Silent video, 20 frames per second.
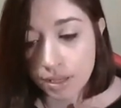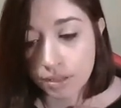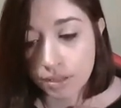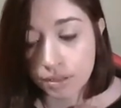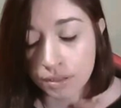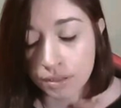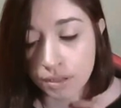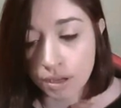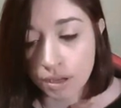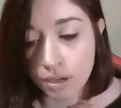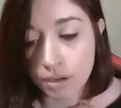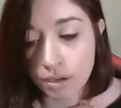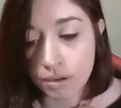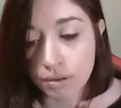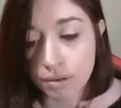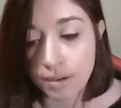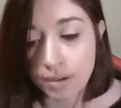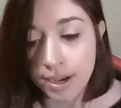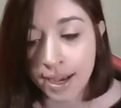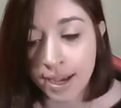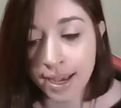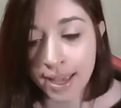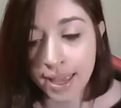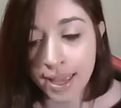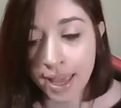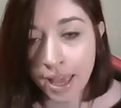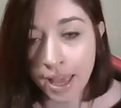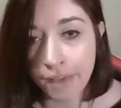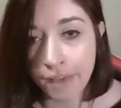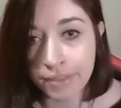So I
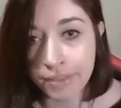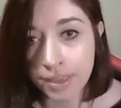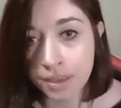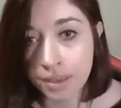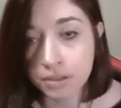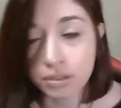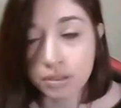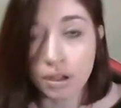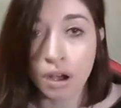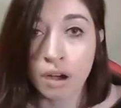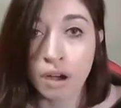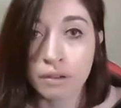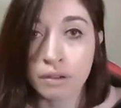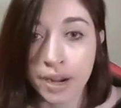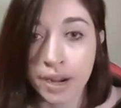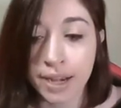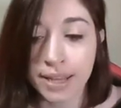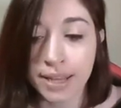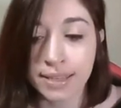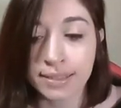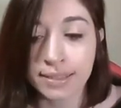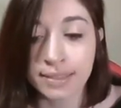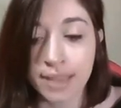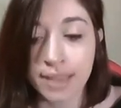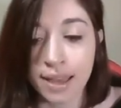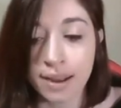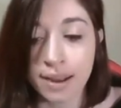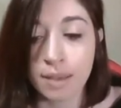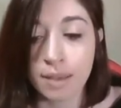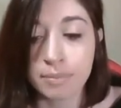have this already
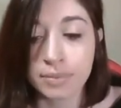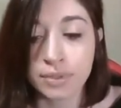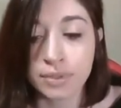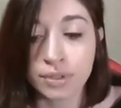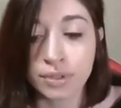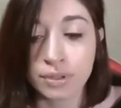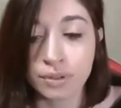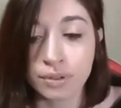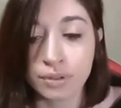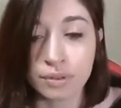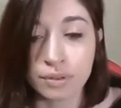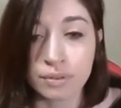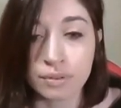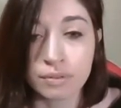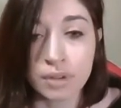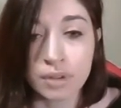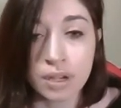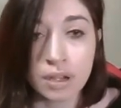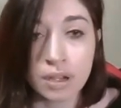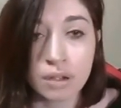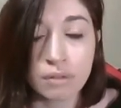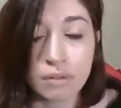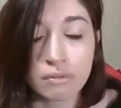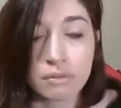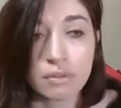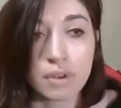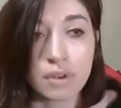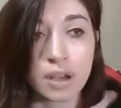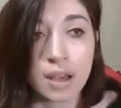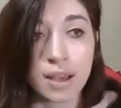set up to,
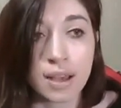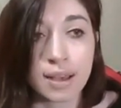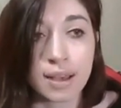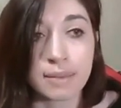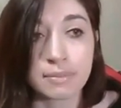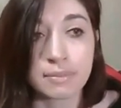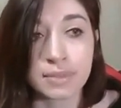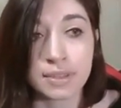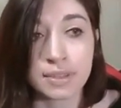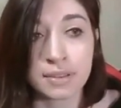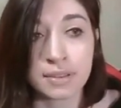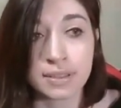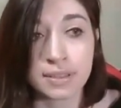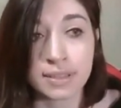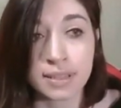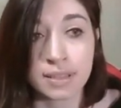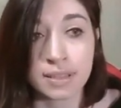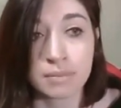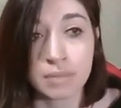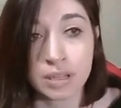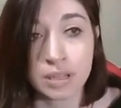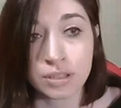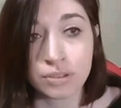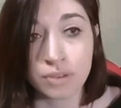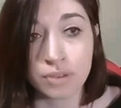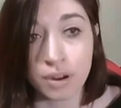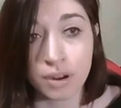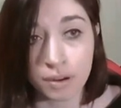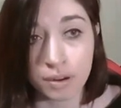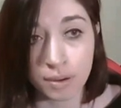you can see
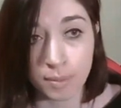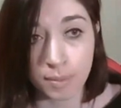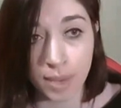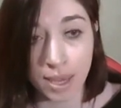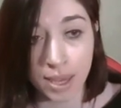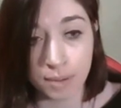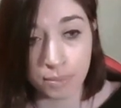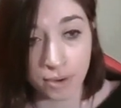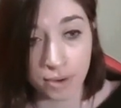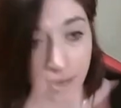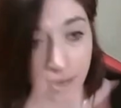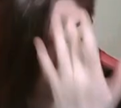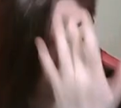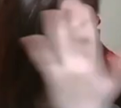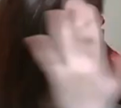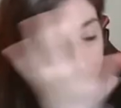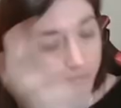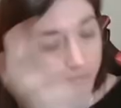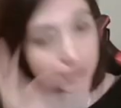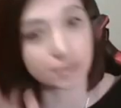administrator command prompt here.